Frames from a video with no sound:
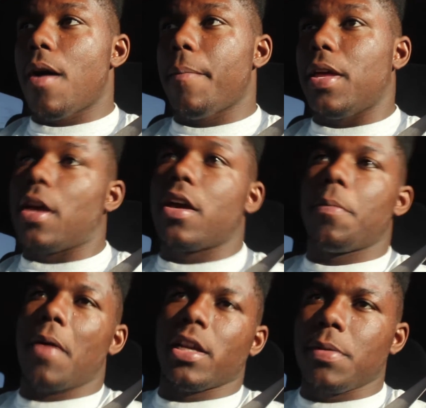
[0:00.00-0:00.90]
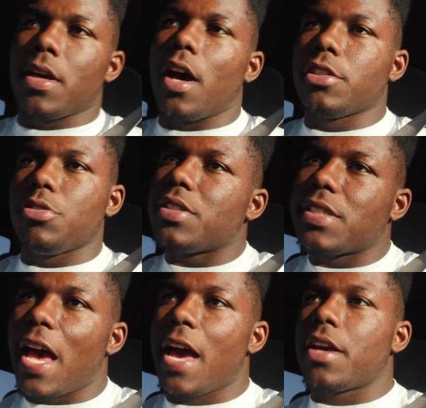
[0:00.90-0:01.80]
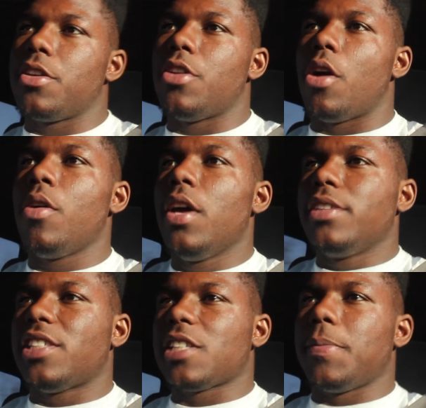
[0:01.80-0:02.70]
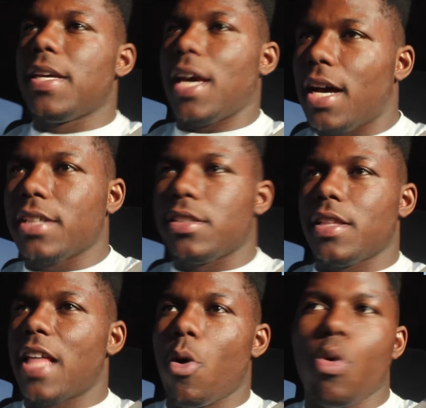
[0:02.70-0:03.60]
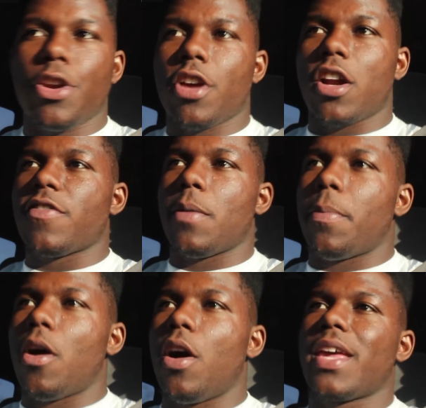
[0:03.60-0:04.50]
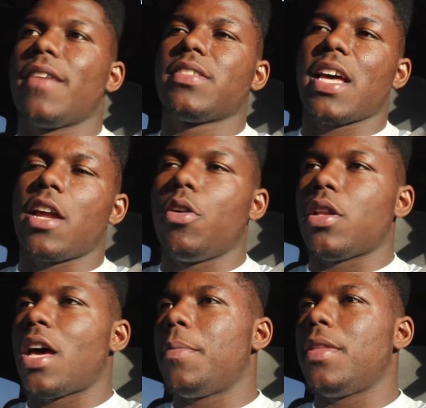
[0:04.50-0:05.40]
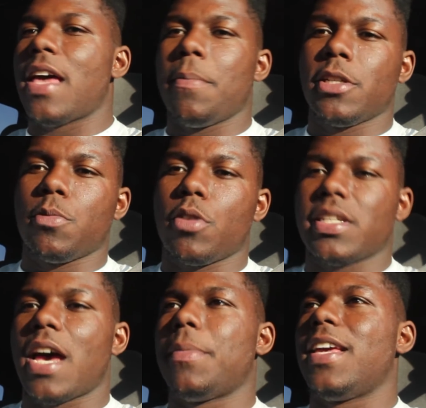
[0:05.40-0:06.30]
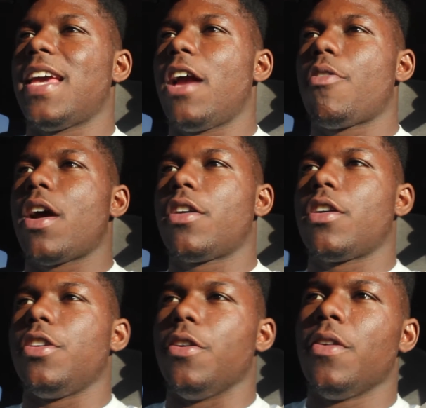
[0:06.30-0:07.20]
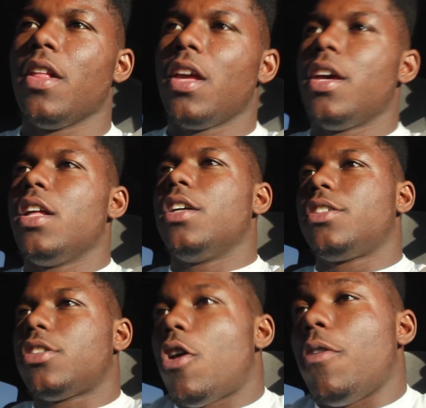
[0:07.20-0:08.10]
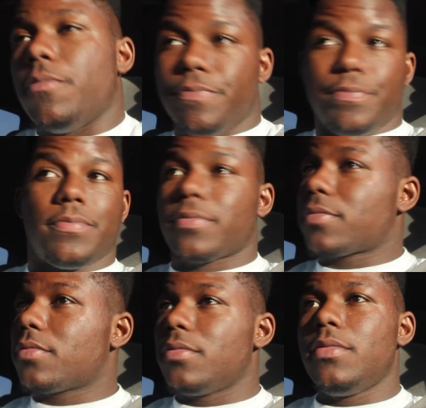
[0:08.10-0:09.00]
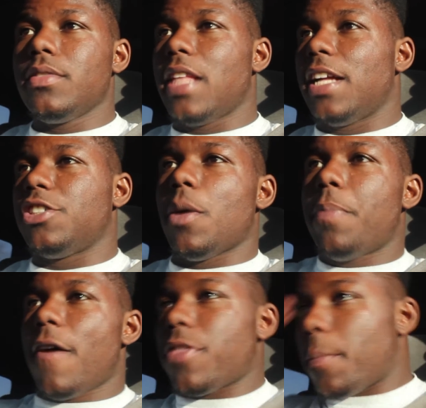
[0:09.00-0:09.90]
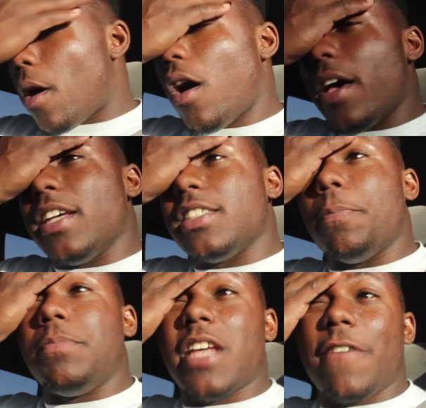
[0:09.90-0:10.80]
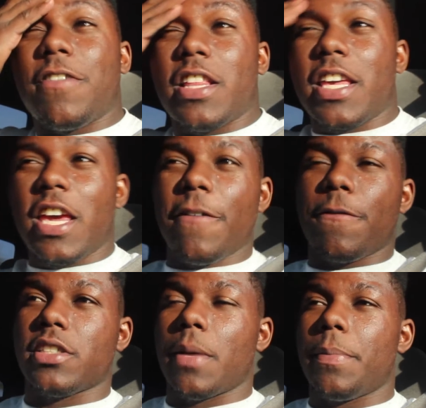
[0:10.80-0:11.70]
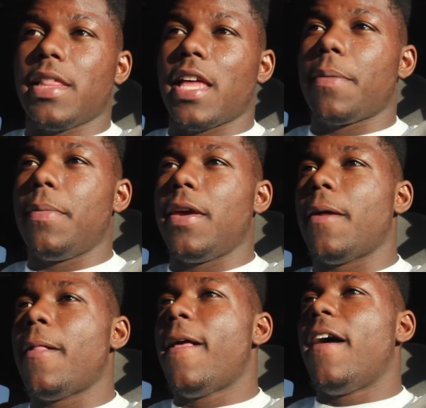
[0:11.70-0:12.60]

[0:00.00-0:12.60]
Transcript: And it could possibly cost you a sack, you know, just because that 1 yard off the ball gives that old lineman that much more time to gain ground on you. So that jump off the ball is definitely key for somebody like me.